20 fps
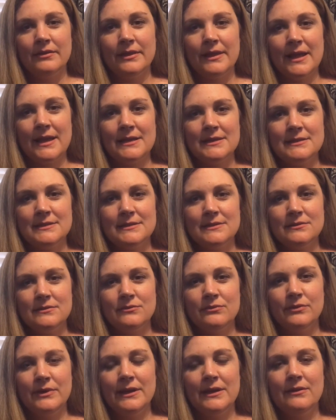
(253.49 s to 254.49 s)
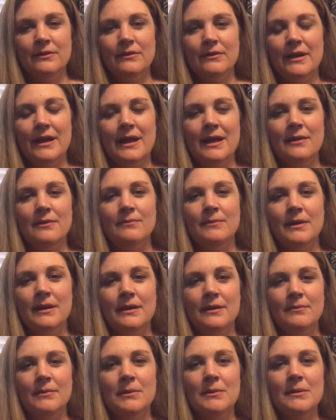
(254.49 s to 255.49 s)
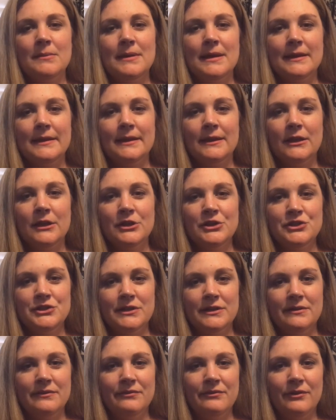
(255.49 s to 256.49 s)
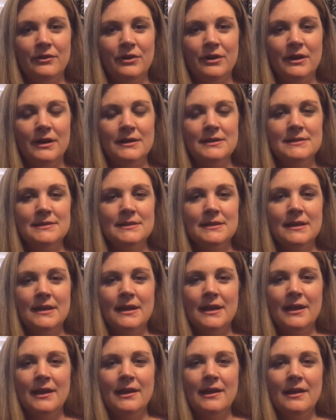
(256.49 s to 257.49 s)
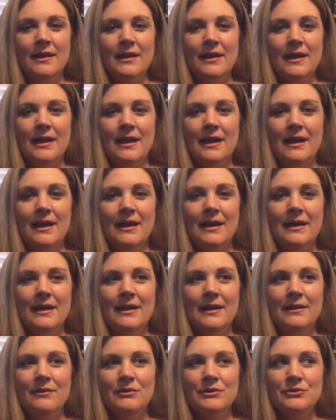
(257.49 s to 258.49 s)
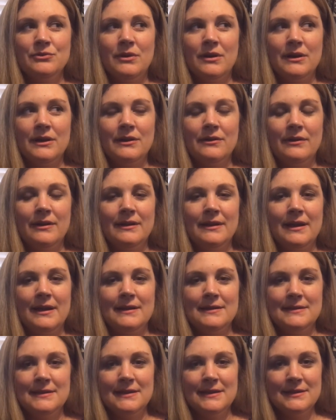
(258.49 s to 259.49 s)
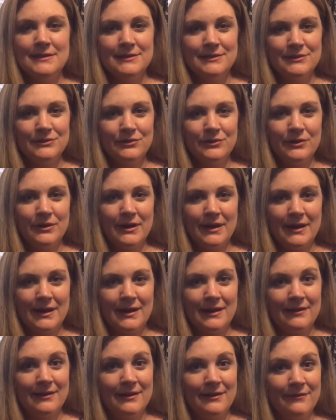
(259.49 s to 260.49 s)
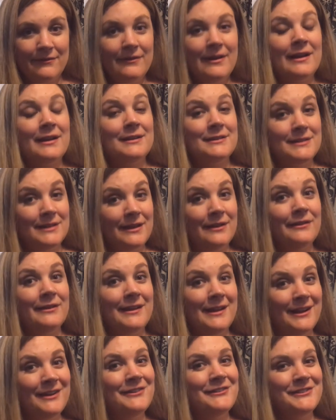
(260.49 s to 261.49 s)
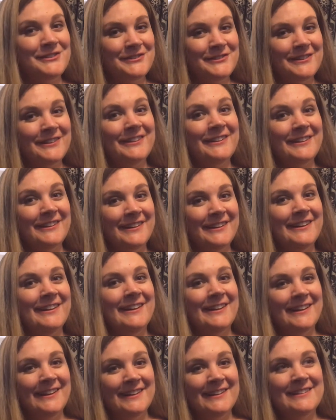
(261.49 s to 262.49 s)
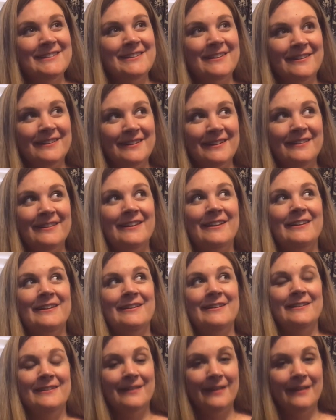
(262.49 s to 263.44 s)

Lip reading: Last week when I had my mom had the luncheon for us, I was walking around the antique store, and I could tell that I was really starting to